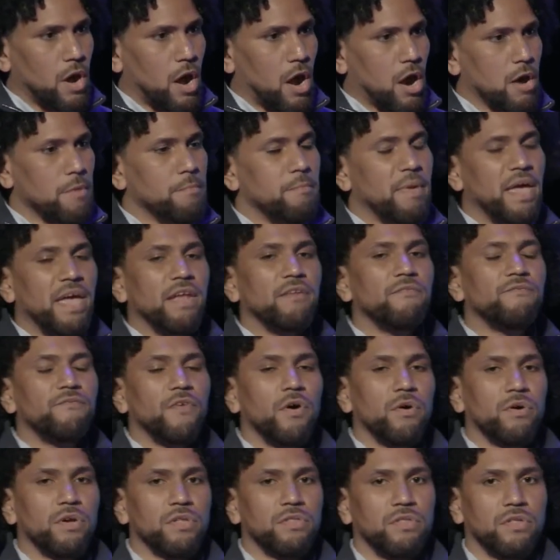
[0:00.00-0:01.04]
Our main
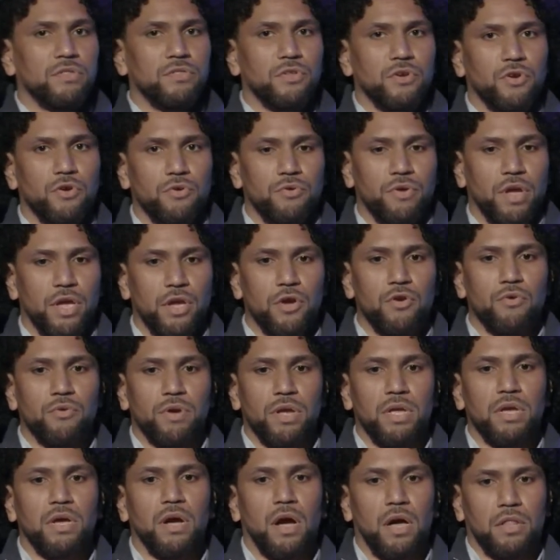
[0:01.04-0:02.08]
focus is to create
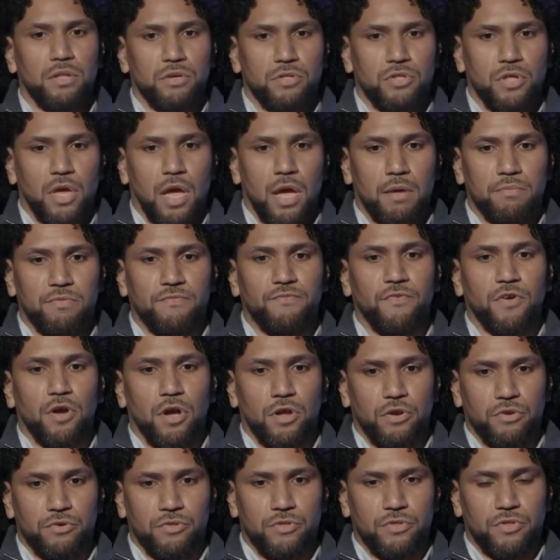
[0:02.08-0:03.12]
green-collar jobs for
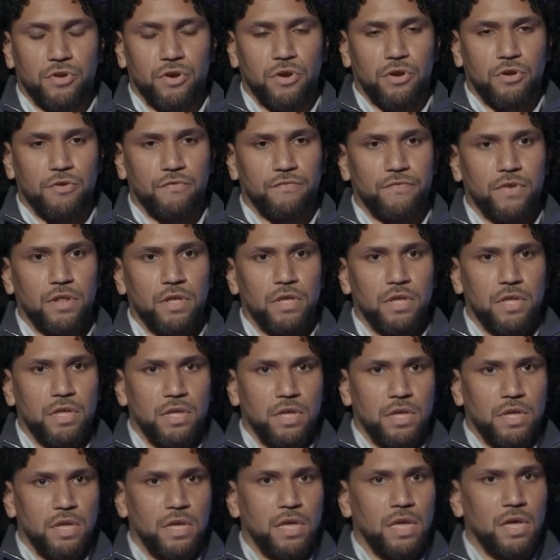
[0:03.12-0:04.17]
underserved
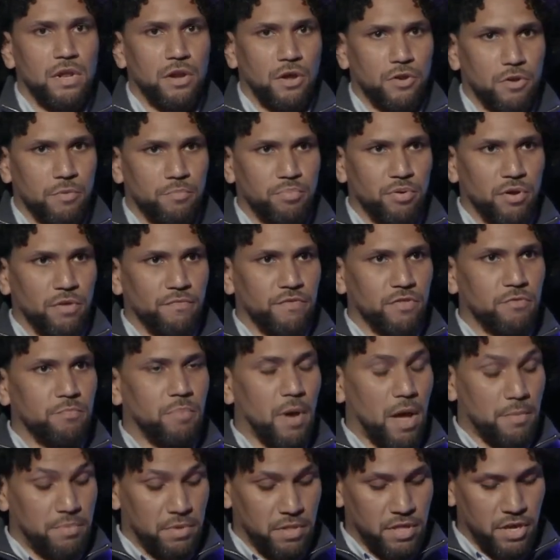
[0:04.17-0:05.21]
and underprivileged
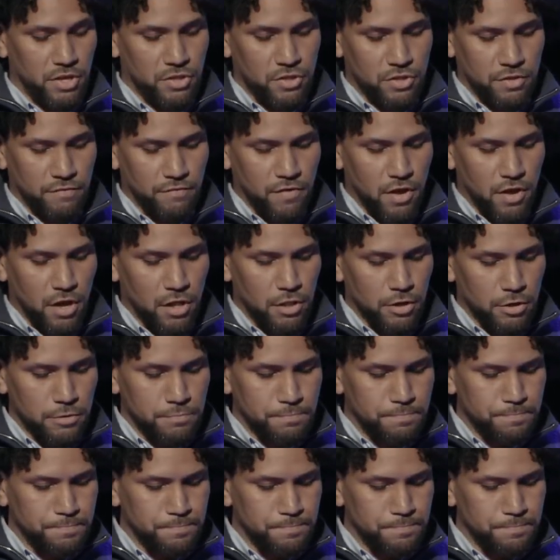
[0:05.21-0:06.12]
populations of color.